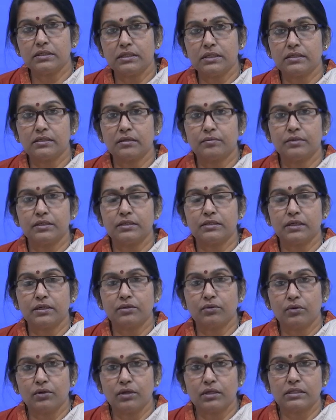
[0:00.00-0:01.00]
needs of the
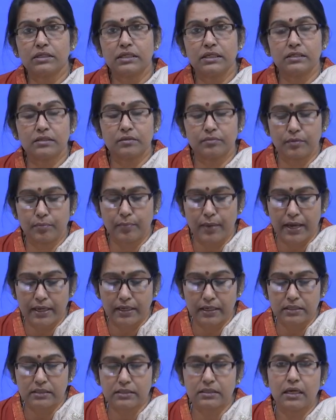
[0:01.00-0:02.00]
stakeholders, needs of the
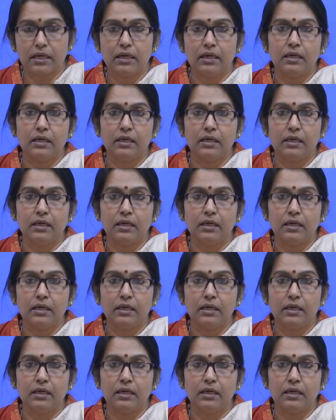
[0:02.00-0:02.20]
parents,